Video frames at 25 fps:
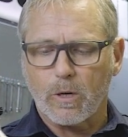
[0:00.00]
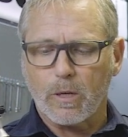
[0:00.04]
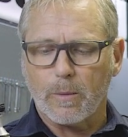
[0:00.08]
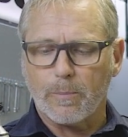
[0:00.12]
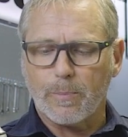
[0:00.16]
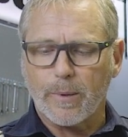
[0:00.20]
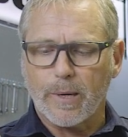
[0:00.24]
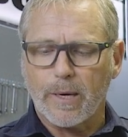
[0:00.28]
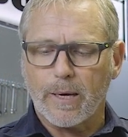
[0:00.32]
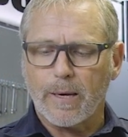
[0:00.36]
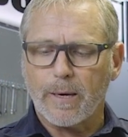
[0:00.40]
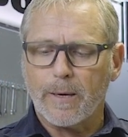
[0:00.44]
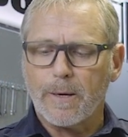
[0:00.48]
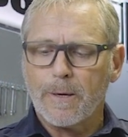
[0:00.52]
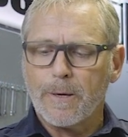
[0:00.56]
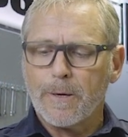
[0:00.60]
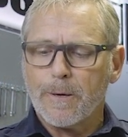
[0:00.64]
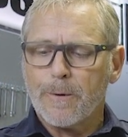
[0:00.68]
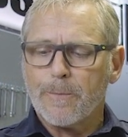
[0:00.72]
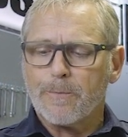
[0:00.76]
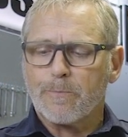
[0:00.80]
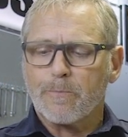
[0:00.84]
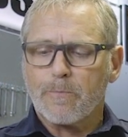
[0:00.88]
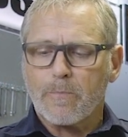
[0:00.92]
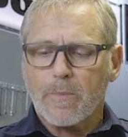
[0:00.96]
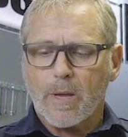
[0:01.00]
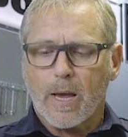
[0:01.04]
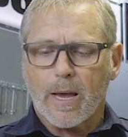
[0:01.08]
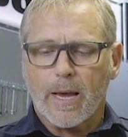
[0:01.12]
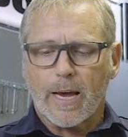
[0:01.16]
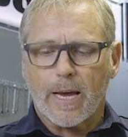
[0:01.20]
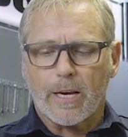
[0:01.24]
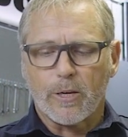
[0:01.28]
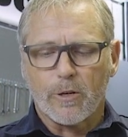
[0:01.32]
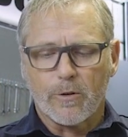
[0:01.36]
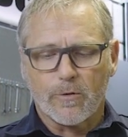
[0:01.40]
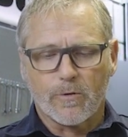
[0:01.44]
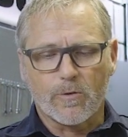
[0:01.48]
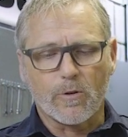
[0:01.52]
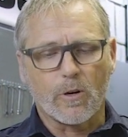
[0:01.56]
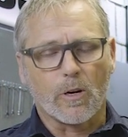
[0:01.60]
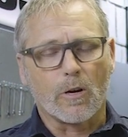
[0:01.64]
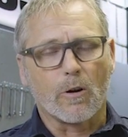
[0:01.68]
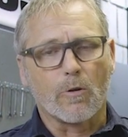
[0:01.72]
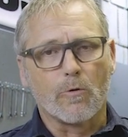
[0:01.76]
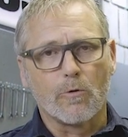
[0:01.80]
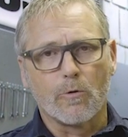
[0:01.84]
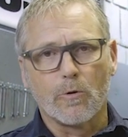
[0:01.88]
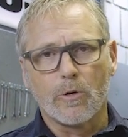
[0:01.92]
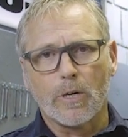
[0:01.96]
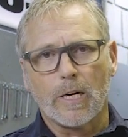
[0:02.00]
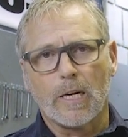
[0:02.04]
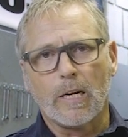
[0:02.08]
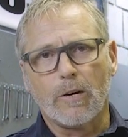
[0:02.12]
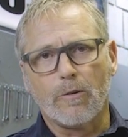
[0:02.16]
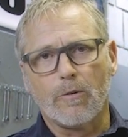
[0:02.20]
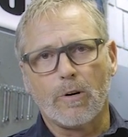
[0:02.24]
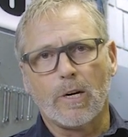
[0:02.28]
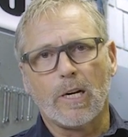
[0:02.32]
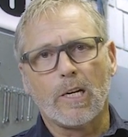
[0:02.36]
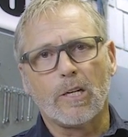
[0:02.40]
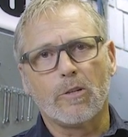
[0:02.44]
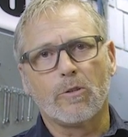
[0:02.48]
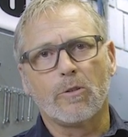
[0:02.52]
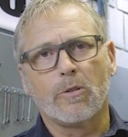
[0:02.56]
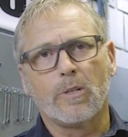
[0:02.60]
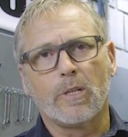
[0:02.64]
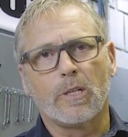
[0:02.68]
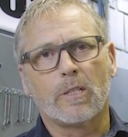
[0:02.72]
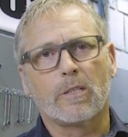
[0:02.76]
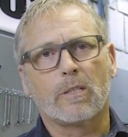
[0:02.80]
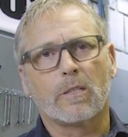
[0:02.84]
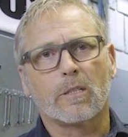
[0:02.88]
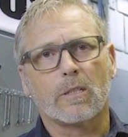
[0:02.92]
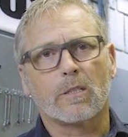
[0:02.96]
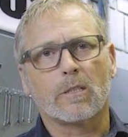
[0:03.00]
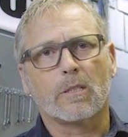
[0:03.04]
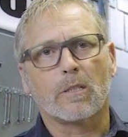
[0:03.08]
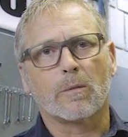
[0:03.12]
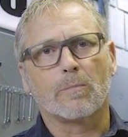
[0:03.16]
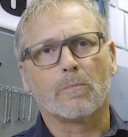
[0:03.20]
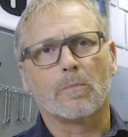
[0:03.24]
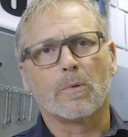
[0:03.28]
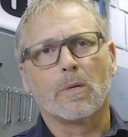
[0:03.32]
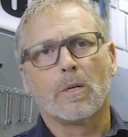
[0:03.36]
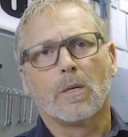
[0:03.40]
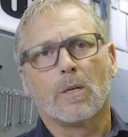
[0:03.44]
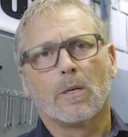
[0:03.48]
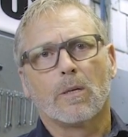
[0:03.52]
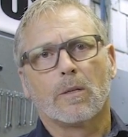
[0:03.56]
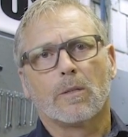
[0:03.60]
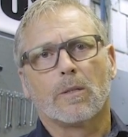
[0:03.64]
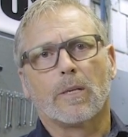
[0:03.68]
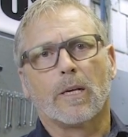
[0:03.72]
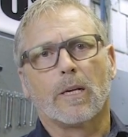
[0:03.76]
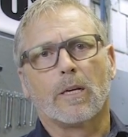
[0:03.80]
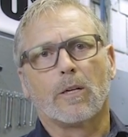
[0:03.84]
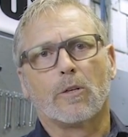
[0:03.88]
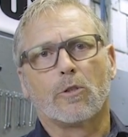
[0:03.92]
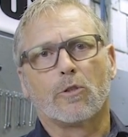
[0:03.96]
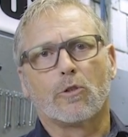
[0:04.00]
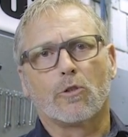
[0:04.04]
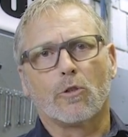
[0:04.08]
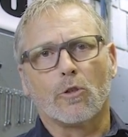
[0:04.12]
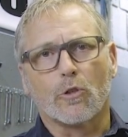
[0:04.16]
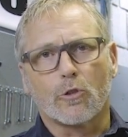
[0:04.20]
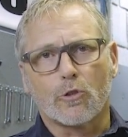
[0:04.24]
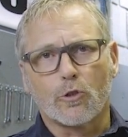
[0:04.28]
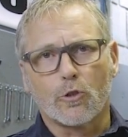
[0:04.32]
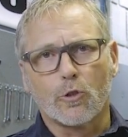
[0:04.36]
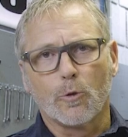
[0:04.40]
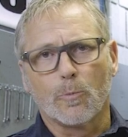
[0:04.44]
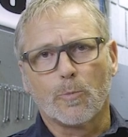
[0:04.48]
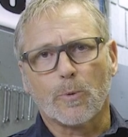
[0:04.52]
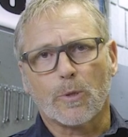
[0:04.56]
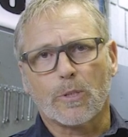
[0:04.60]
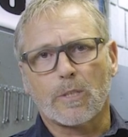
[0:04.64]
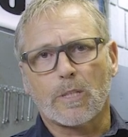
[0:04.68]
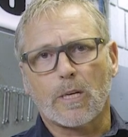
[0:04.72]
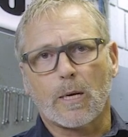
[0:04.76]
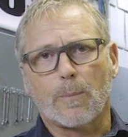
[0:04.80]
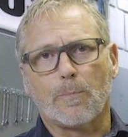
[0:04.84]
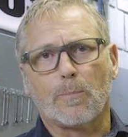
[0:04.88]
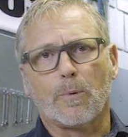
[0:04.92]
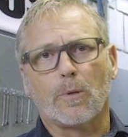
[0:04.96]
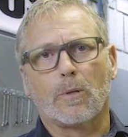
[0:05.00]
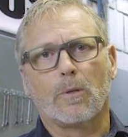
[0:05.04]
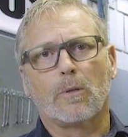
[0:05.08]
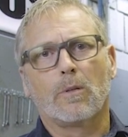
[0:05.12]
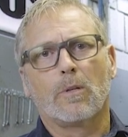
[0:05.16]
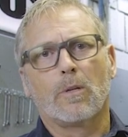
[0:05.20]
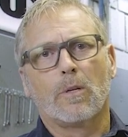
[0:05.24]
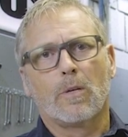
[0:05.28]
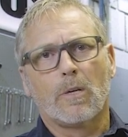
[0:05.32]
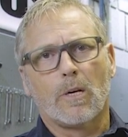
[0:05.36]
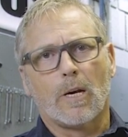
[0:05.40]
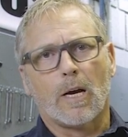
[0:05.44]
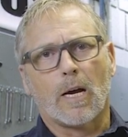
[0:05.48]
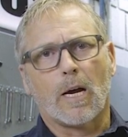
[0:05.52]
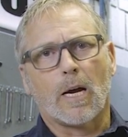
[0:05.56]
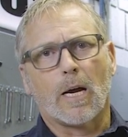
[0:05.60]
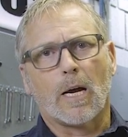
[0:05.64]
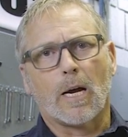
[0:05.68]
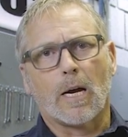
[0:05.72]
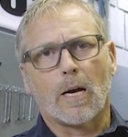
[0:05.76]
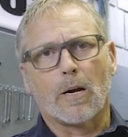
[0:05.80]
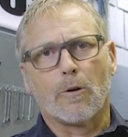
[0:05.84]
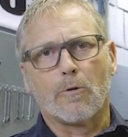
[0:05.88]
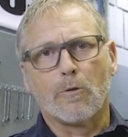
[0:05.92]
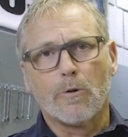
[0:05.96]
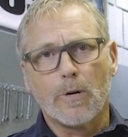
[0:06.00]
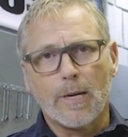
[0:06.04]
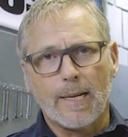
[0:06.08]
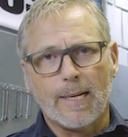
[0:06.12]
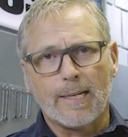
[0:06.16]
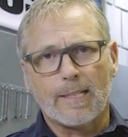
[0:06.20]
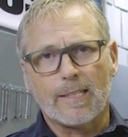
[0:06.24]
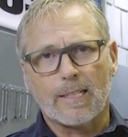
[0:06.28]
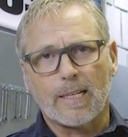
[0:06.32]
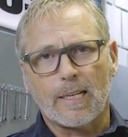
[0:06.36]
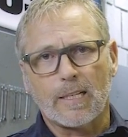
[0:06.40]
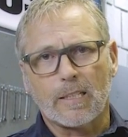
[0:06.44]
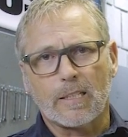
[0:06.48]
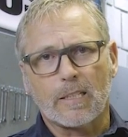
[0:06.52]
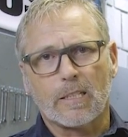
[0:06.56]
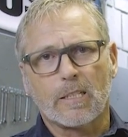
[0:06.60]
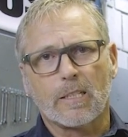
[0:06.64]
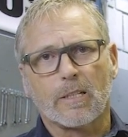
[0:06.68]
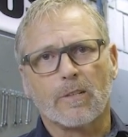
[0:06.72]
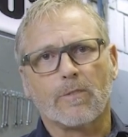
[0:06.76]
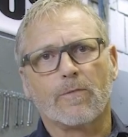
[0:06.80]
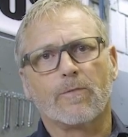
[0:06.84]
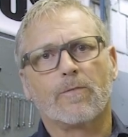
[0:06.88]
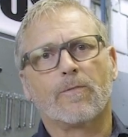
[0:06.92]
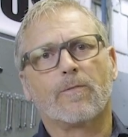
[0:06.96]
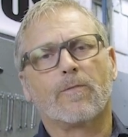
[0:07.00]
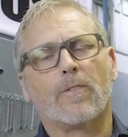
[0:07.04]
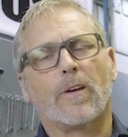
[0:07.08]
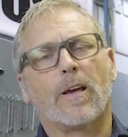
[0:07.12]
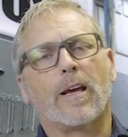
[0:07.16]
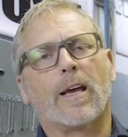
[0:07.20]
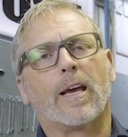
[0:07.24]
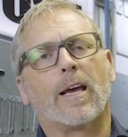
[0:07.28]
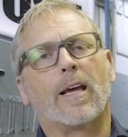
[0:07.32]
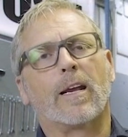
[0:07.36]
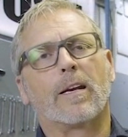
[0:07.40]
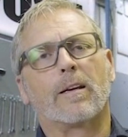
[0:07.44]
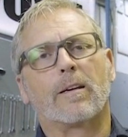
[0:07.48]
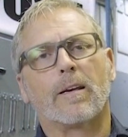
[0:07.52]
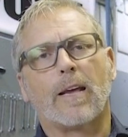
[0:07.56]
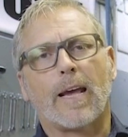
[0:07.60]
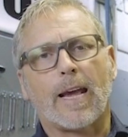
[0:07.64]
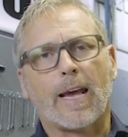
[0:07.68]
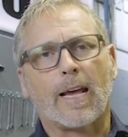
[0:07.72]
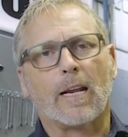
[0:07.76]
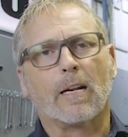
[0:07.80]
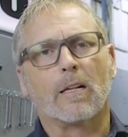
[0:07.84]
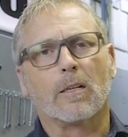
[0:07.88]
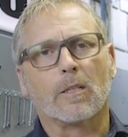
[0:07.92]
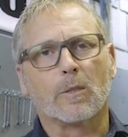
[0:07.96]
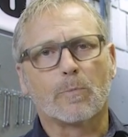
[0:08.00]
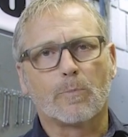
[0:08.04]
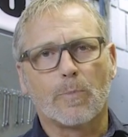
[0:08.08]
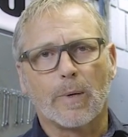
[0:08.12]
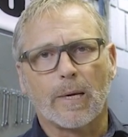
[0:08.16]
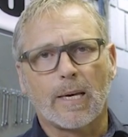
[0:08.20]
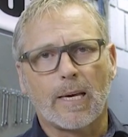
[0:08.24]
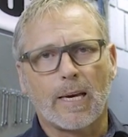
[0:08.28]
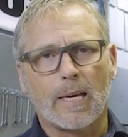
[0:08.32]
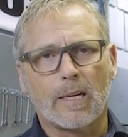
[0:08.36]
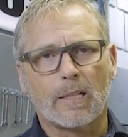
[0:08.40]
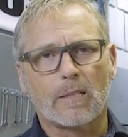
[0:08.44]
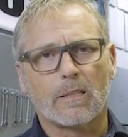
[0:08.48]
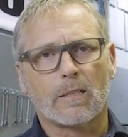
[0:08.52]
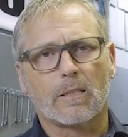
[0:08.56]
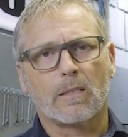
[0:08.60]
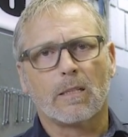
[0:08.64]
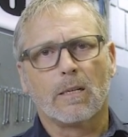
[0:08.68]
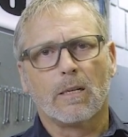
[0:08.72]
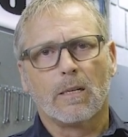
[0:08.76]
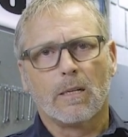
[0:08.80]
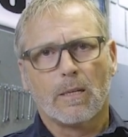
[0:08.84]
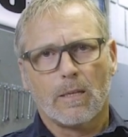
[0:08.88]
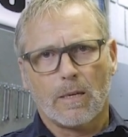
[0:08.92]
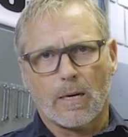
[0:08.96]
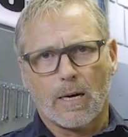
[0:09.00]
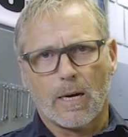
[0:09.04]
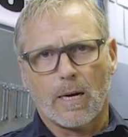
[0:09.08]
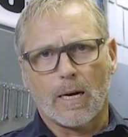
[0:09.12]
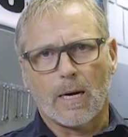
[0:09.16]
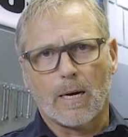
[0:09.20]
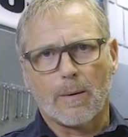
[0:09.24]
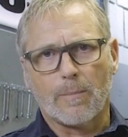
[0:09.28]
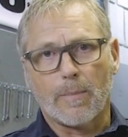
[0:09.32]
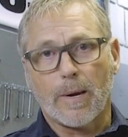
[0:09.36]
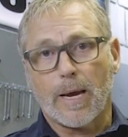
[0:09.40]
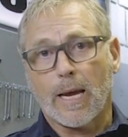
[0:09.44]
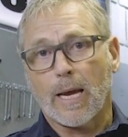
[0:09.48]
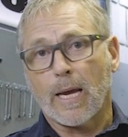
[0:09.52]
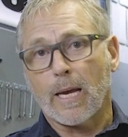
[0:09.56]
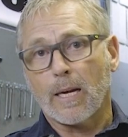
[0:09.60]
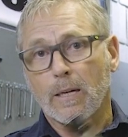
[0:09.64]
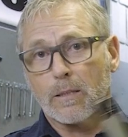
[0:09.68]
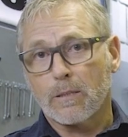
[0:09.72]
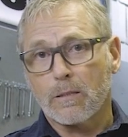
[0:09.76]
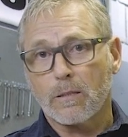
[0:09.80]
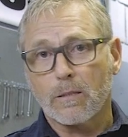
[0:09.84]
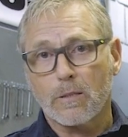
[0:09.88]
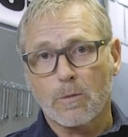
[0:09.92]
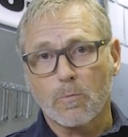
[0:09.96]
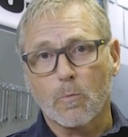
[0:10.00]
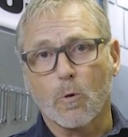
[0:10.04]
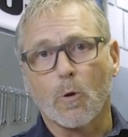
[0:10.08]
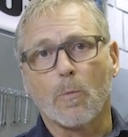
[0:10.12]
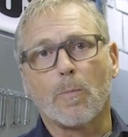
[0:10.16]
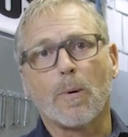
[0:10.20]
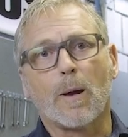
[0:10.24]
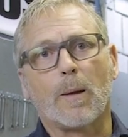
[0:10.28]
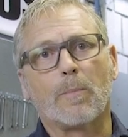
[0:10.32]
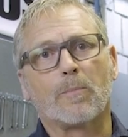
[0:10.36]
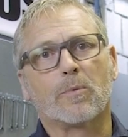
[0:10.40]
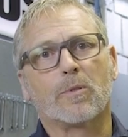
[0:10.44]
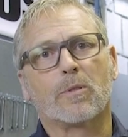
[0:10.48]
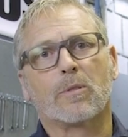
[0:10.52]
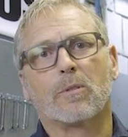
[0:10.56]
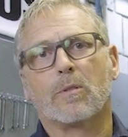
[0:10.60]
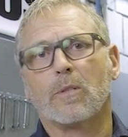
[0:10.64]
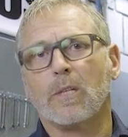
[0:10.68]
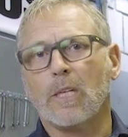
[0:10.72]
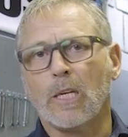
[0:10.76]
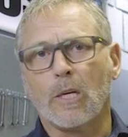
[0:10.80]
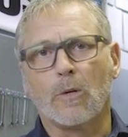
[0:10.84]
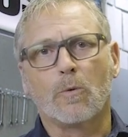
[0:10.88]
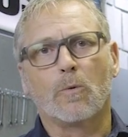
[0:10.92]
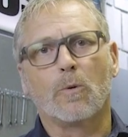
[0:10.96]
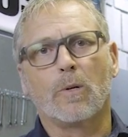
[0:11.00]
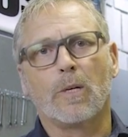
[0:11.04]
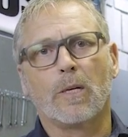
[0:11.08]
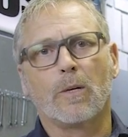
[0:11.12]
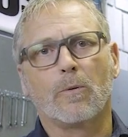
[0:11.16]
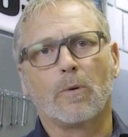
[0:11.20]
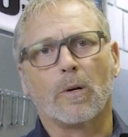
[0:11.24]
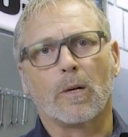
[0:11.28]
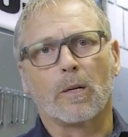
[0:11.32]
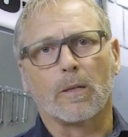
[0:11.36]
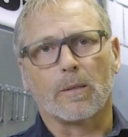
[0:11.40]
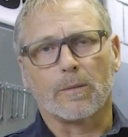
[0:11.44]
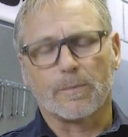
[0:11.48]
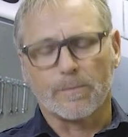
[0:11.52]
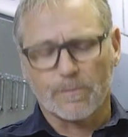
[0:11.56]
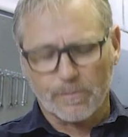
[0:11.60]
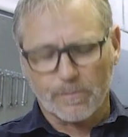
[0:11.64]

coil pair, and you've got a really, really unique system that is super supple, really sensitive, and handles big hits and small bumps equally well.